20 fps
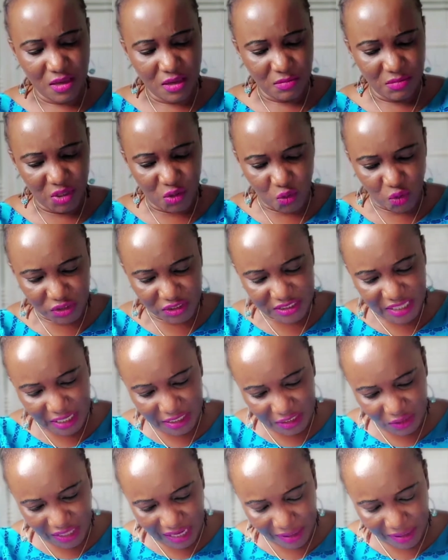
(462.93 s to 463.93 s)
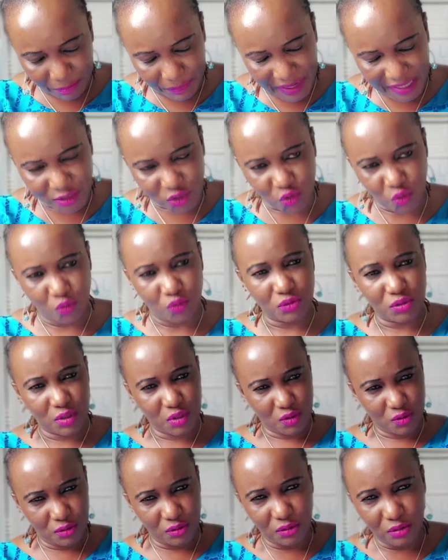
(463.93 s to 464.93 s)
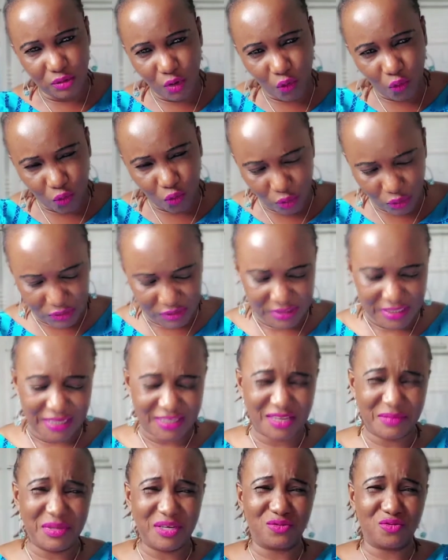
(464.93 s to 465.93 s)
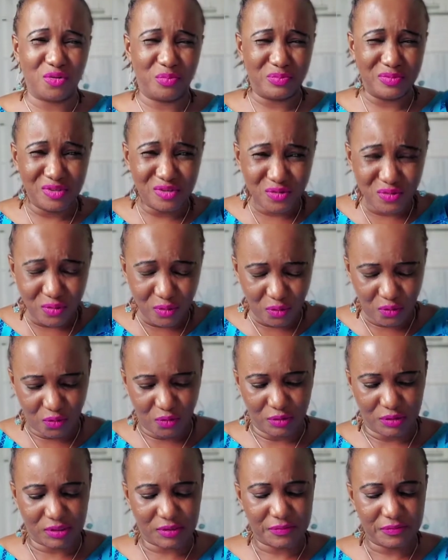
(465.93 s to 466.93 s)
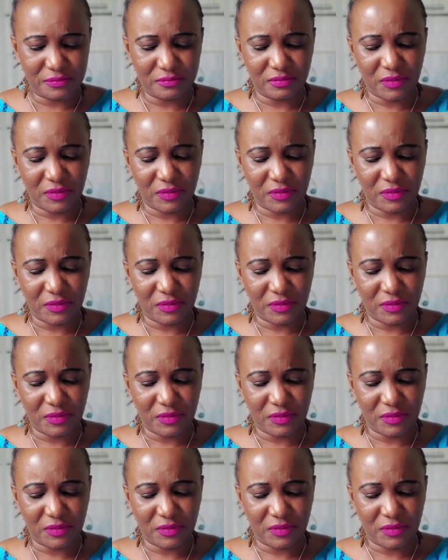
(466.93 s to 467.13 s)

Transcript: Because na Kalbaton, locust, na demi group, new locust.